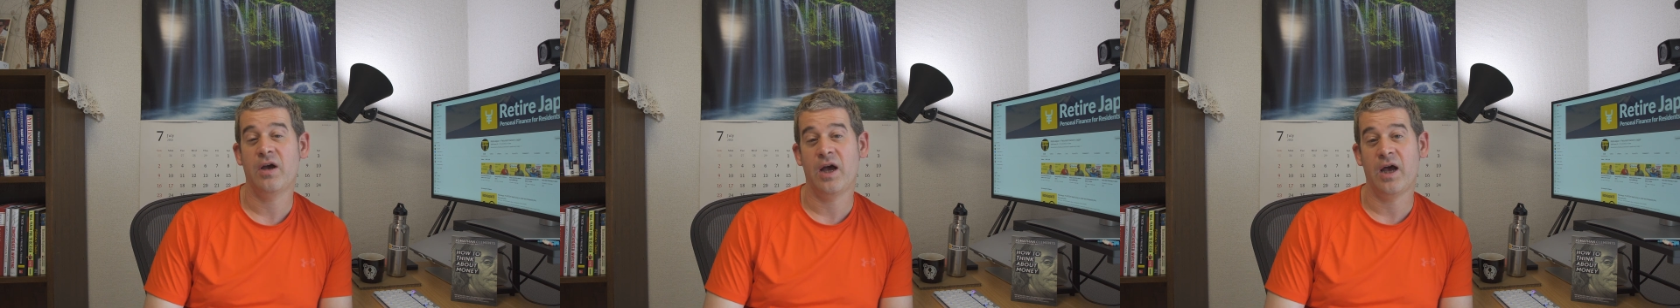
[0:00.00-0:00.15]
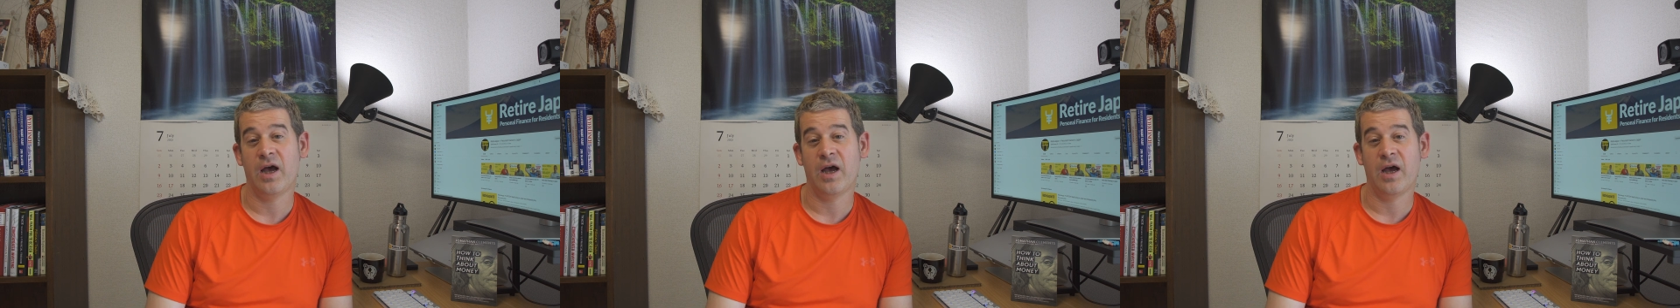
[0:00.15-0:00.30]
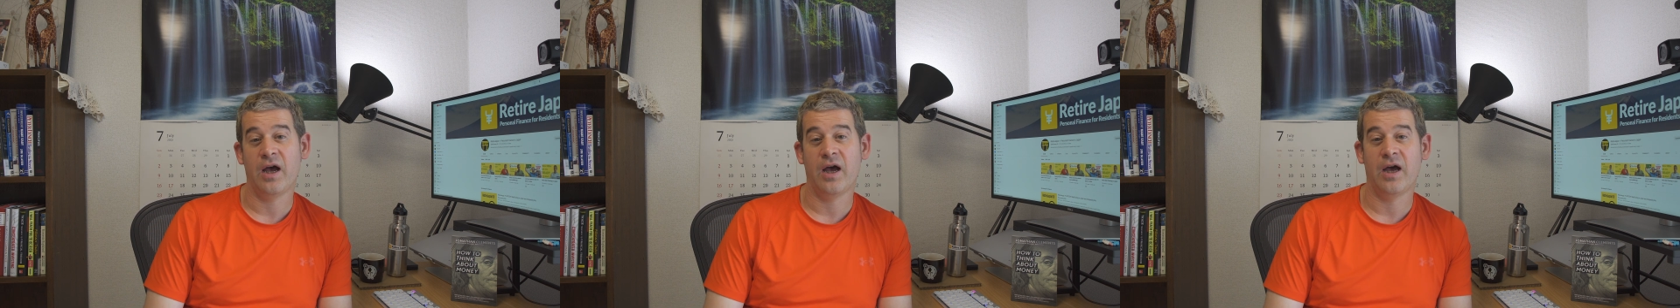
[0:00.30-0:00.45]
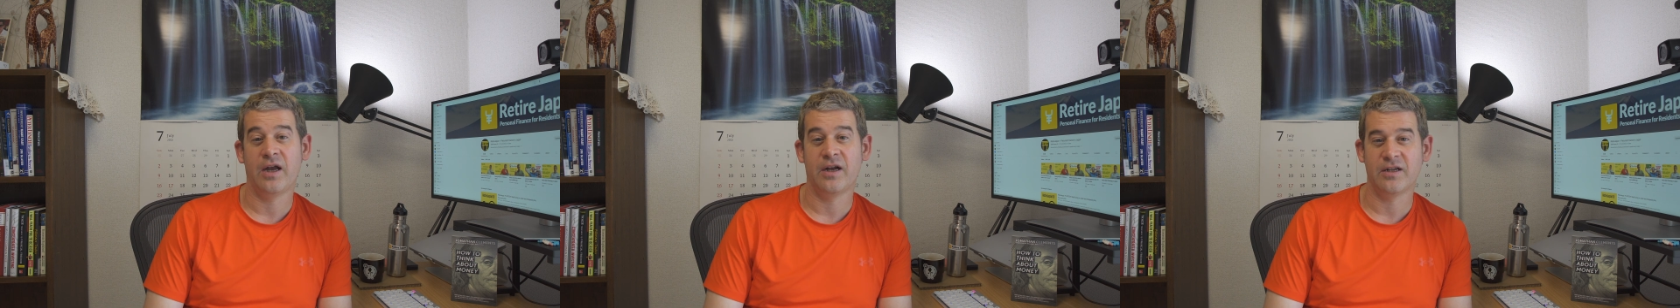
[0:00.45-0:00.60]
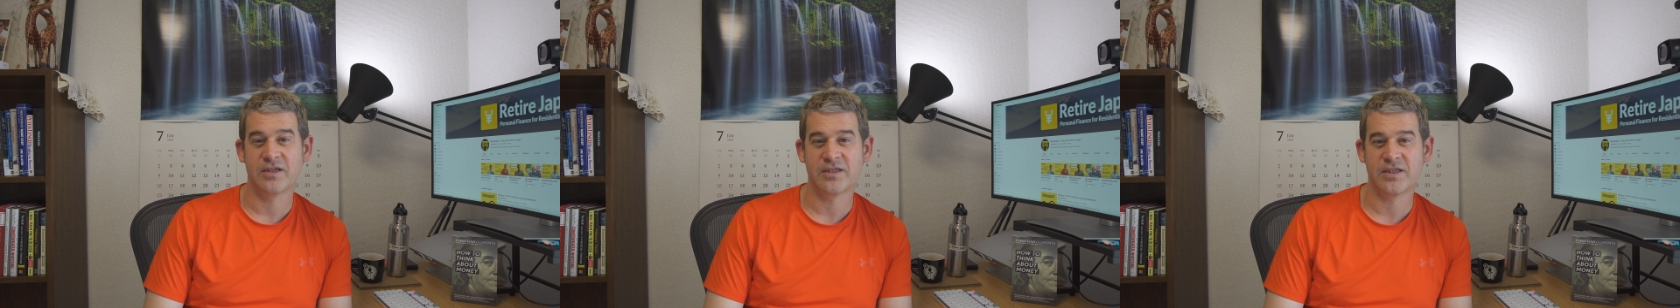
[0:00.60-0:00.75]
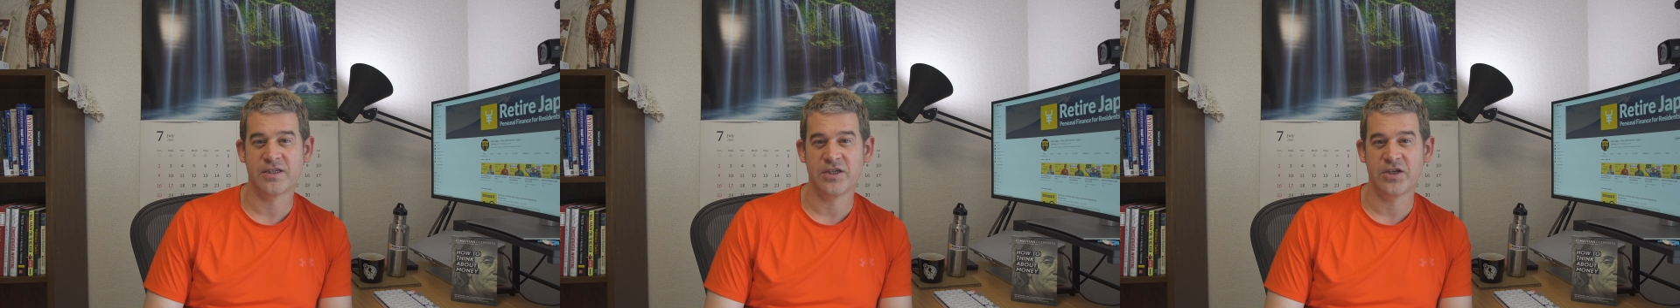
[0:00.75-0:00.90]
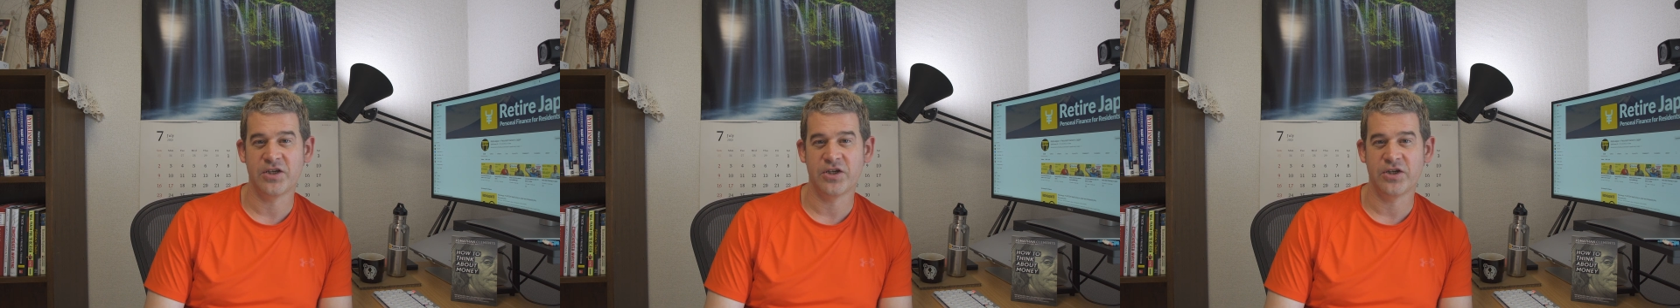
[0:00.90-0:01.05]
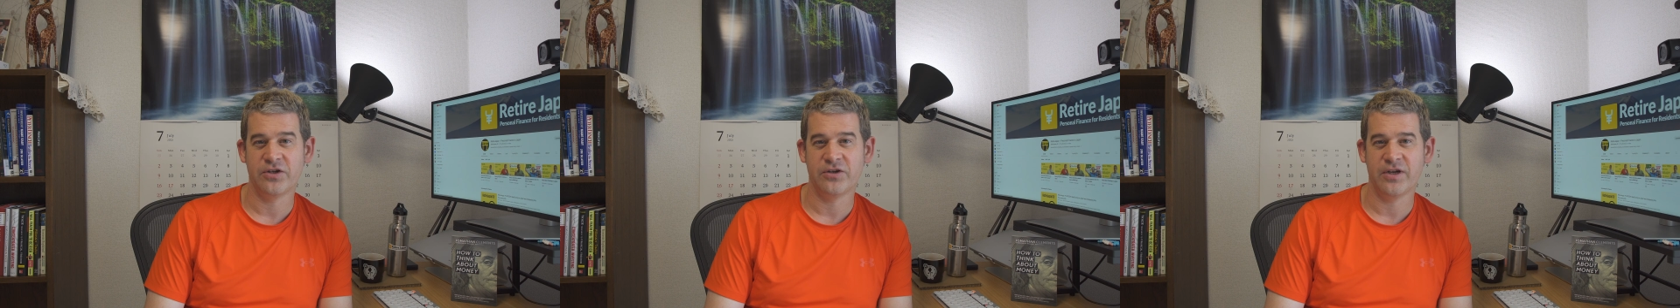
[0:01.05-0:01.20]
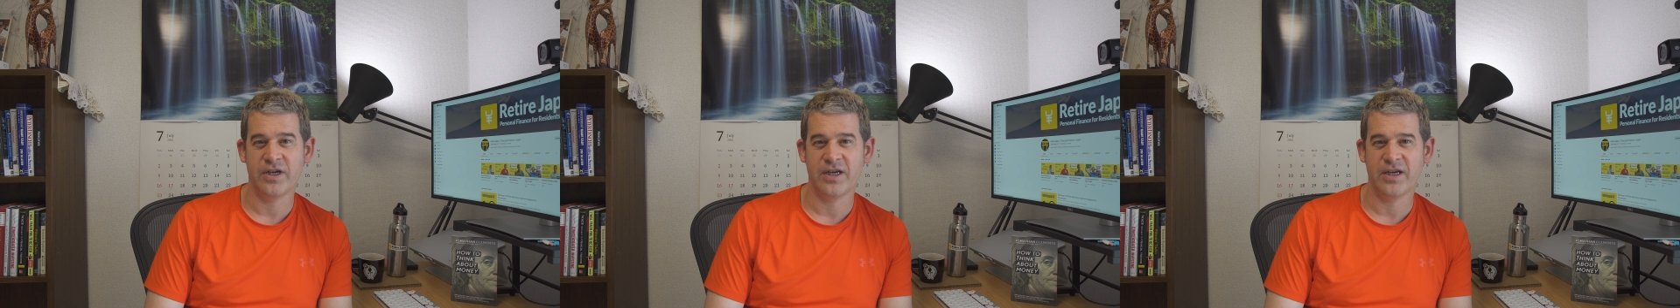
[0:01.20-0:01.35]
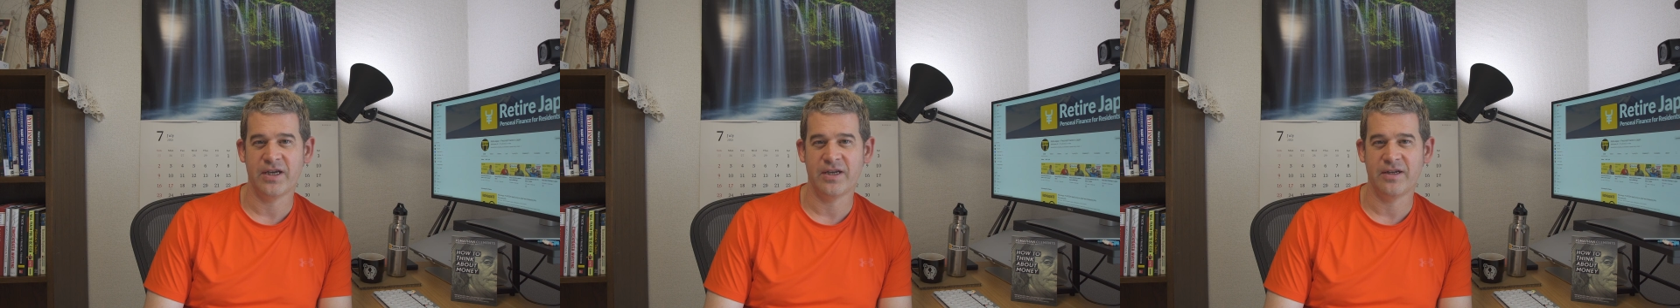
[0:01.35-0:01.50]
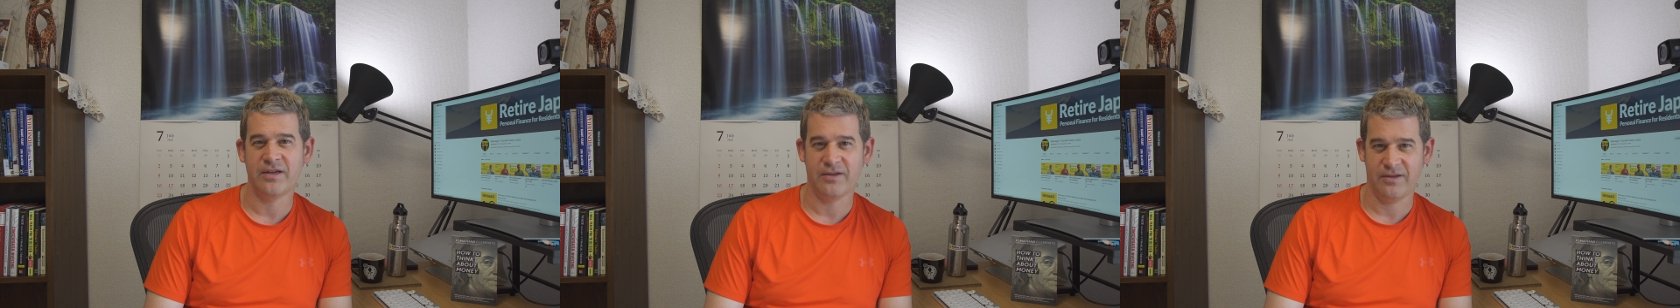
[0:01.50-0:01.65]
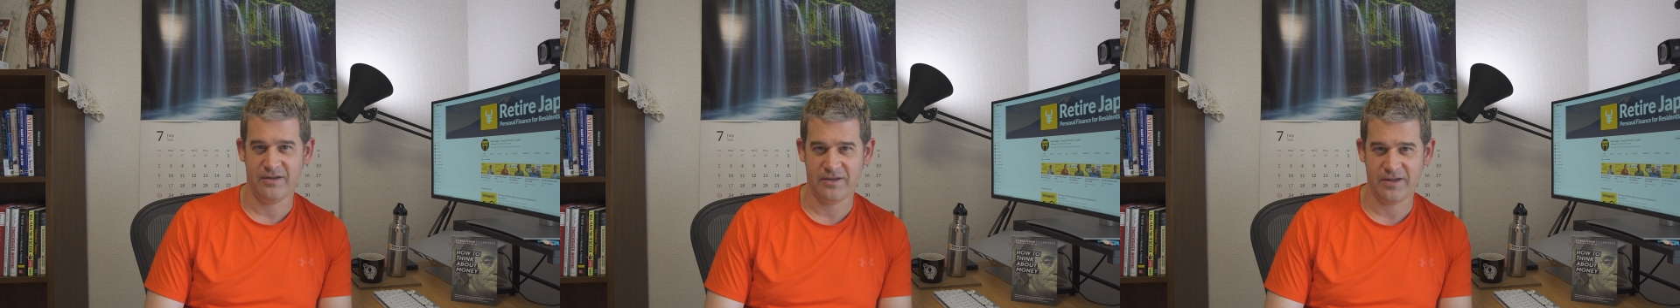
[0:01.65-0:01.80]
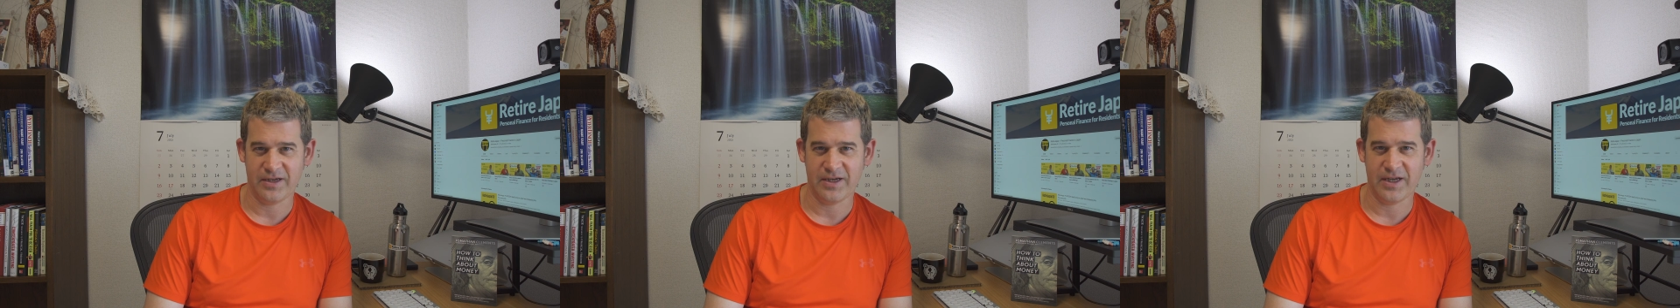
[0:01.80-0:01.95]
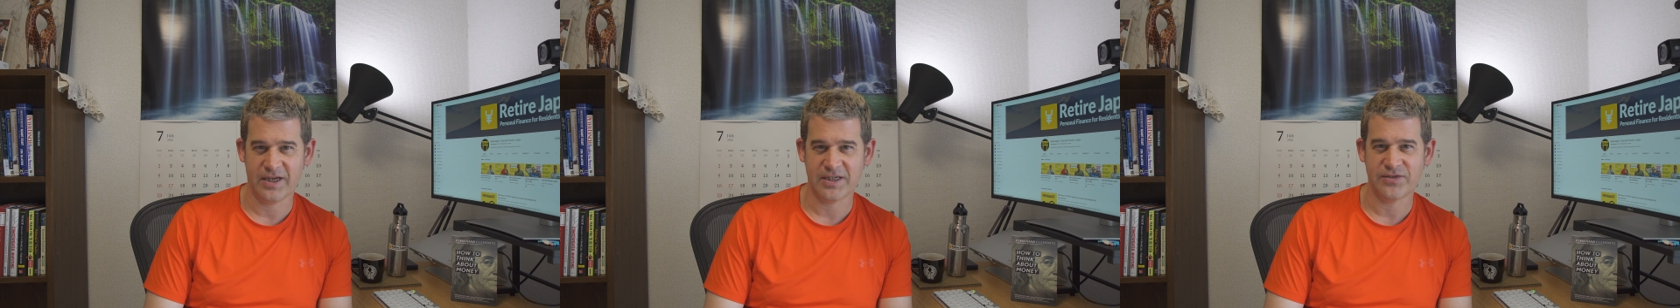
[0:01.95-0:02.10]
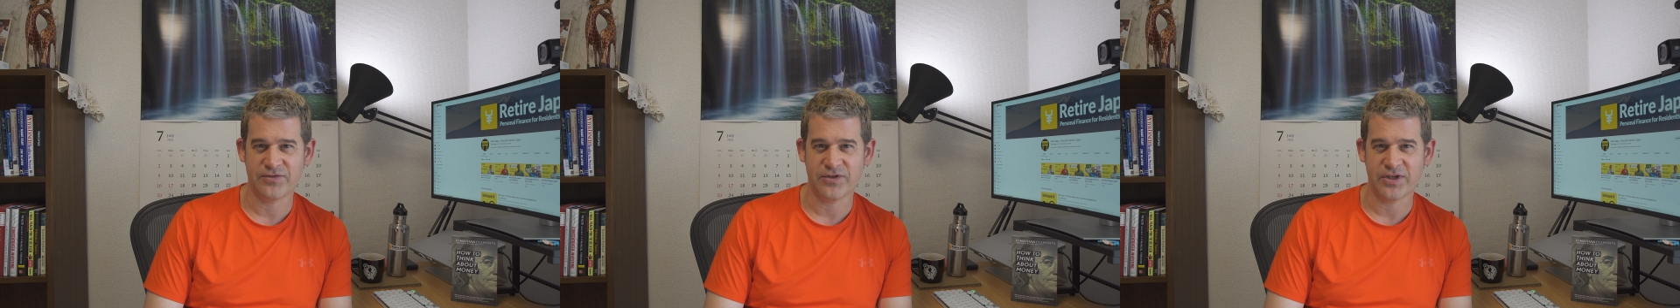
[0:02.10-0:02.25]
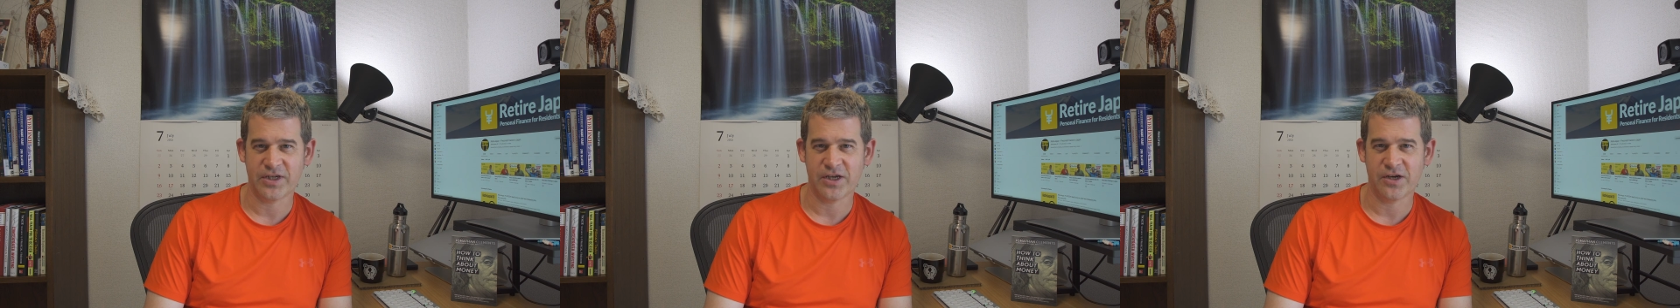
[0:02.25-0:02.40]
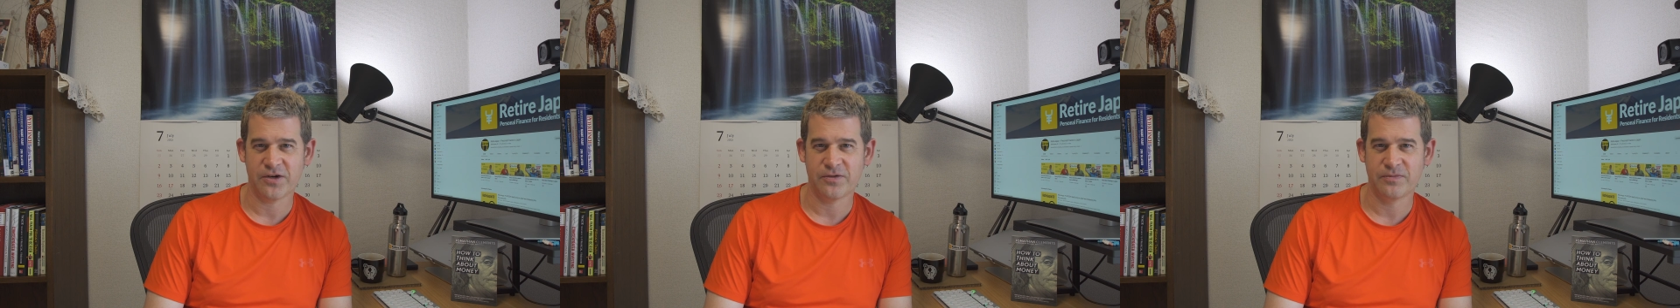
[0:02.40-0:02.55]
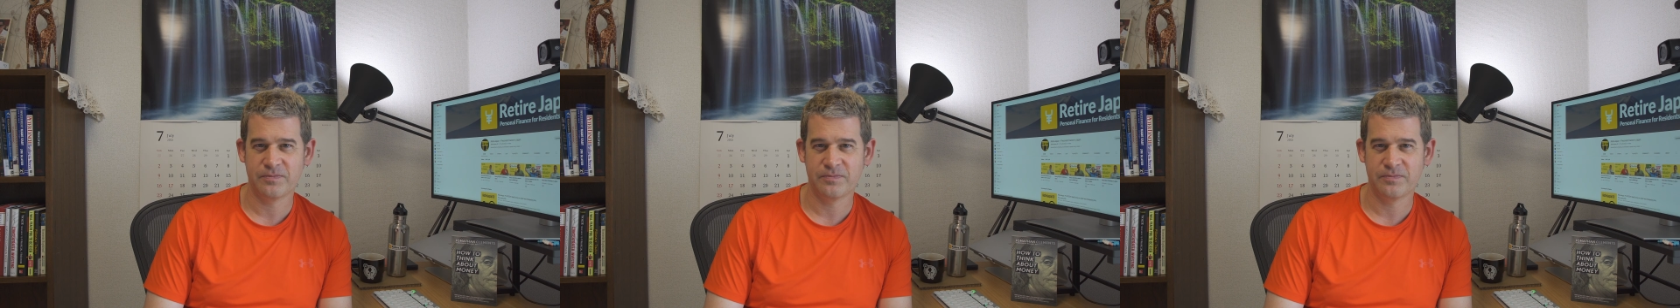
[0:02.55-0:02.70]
and I'll see you in the next video.